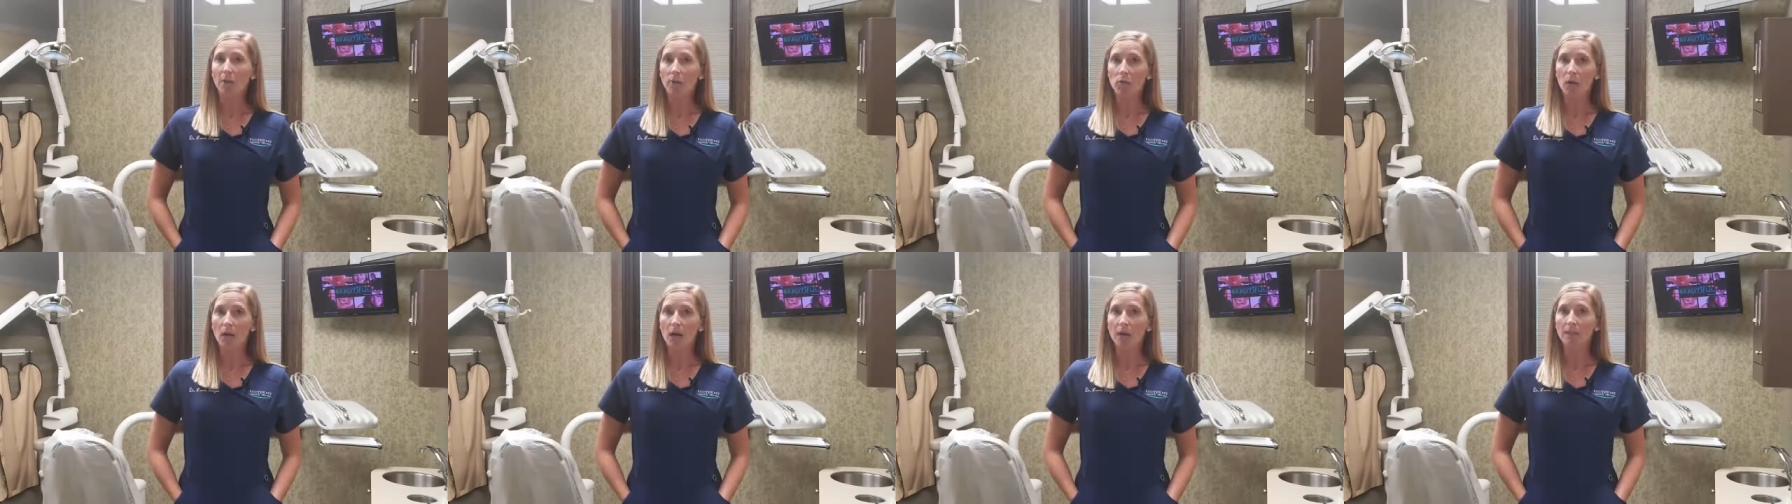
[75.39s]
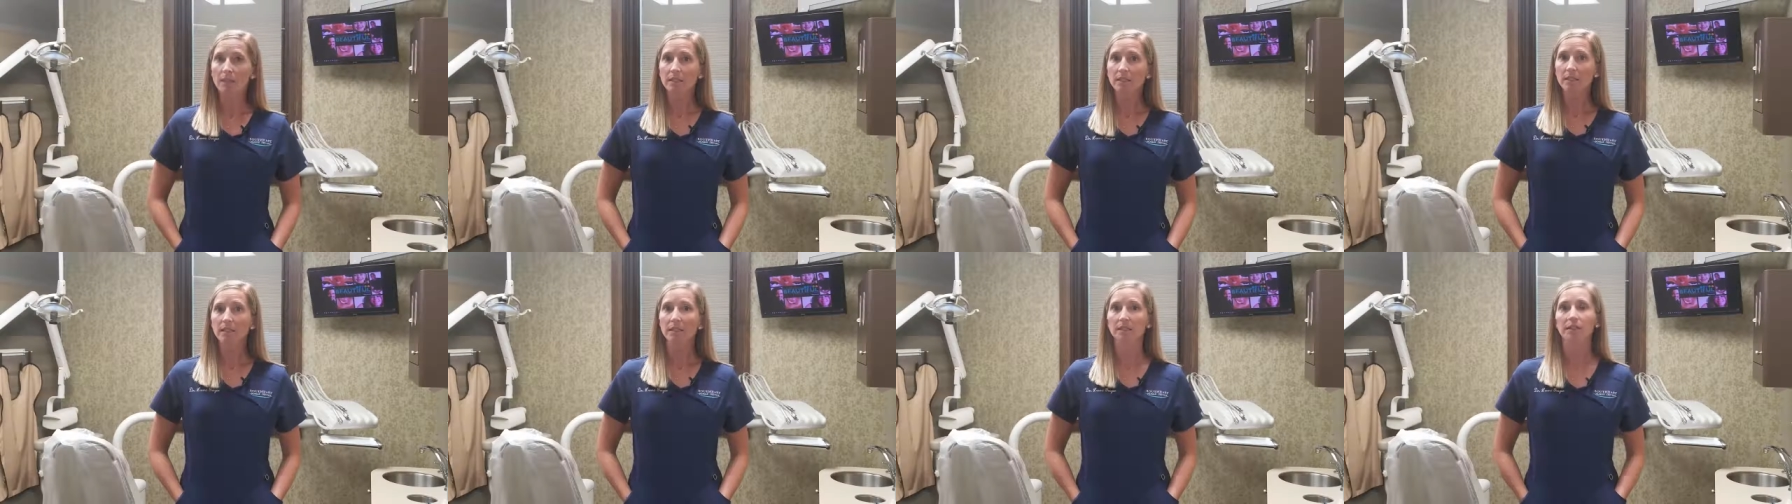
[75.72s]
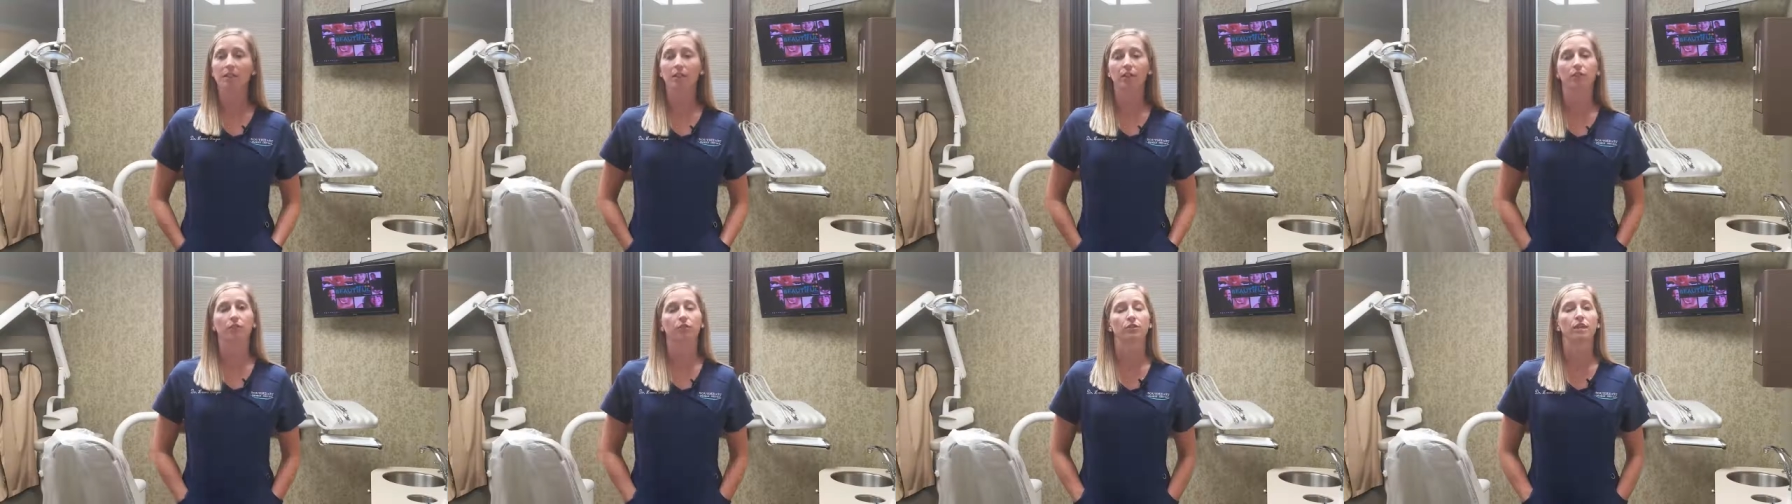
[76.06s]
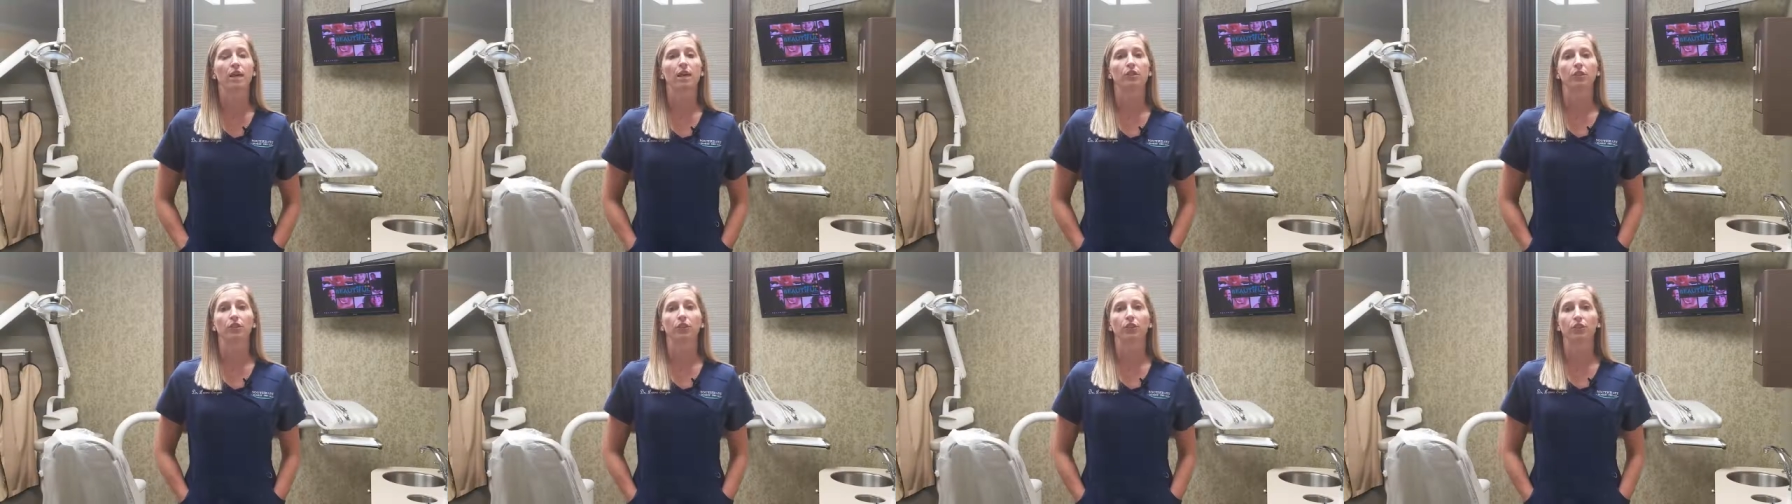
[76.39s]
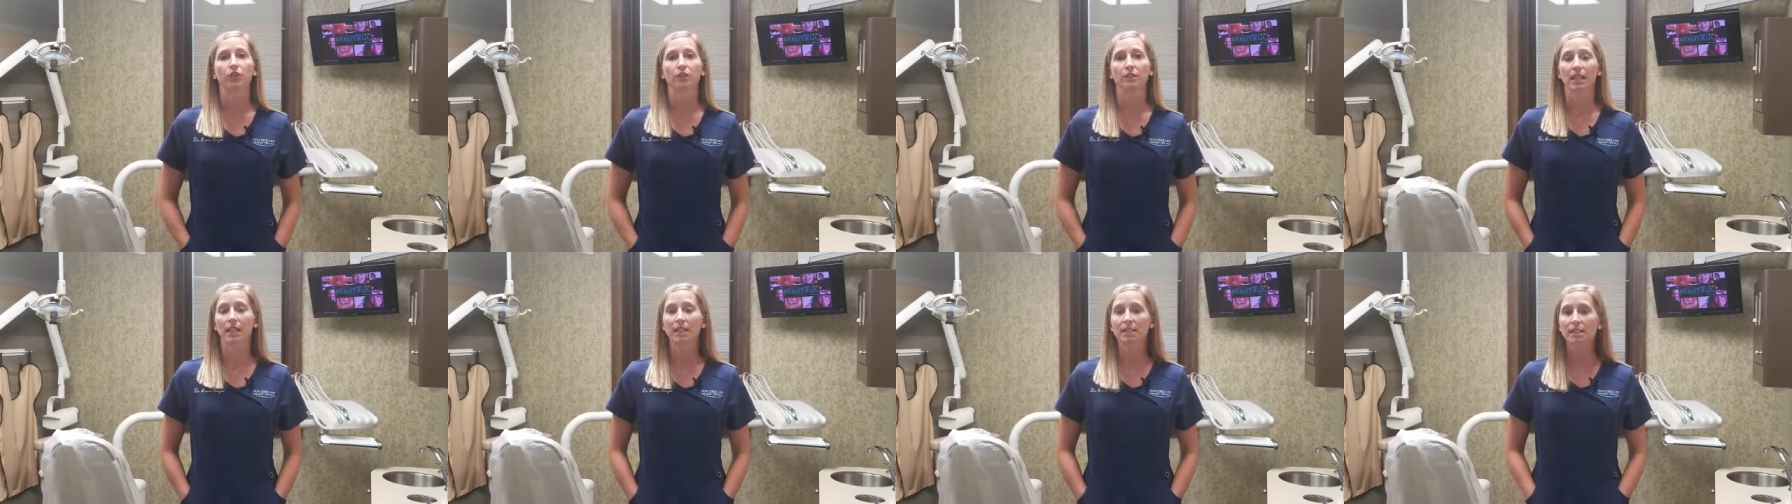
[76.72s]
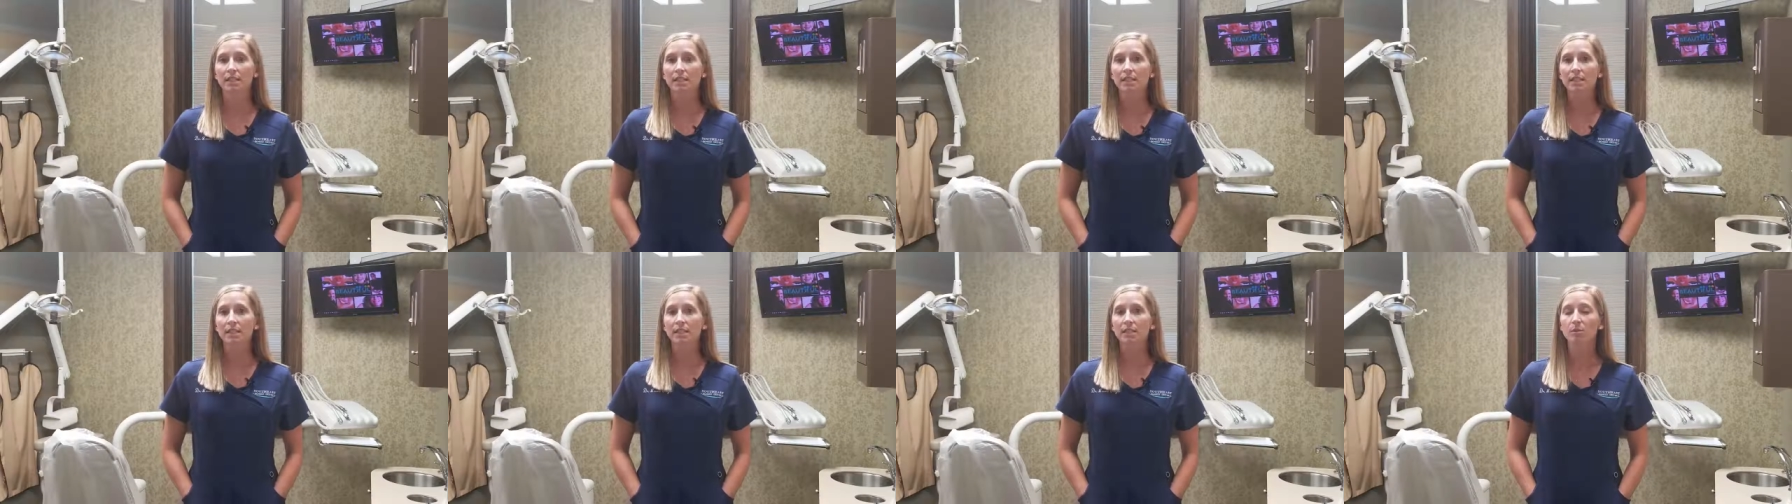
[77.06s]
one that you're telling your
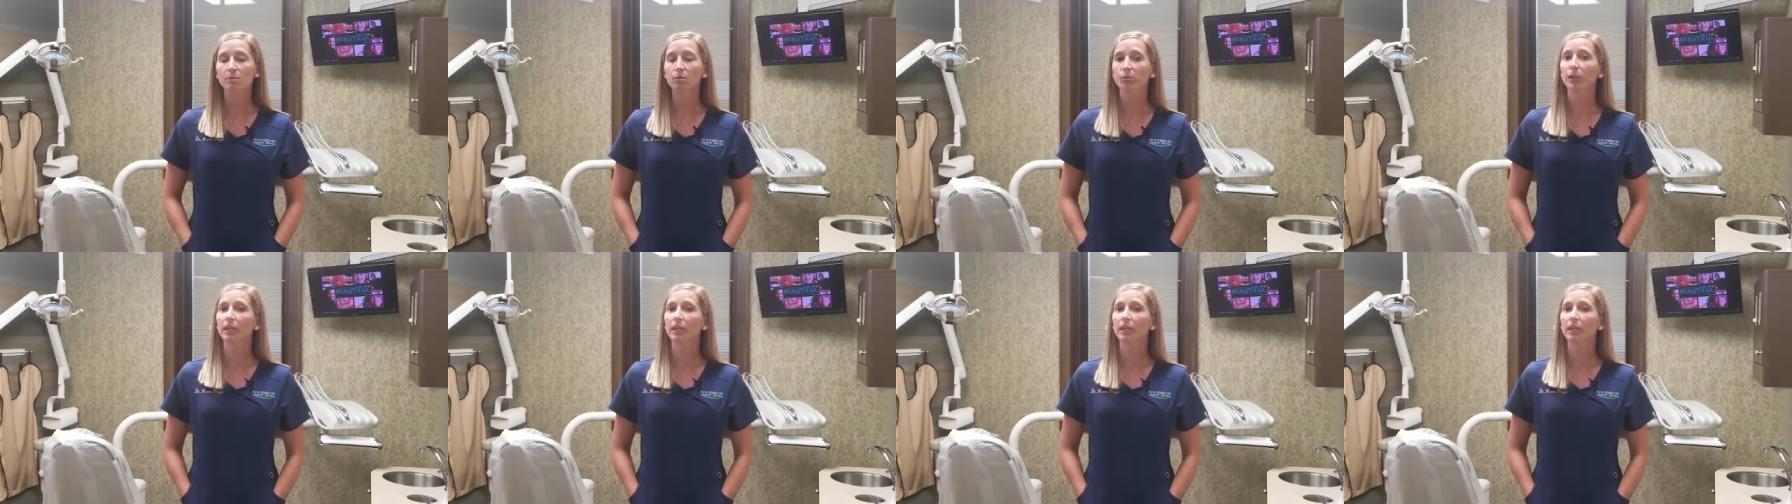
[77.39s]
dentist,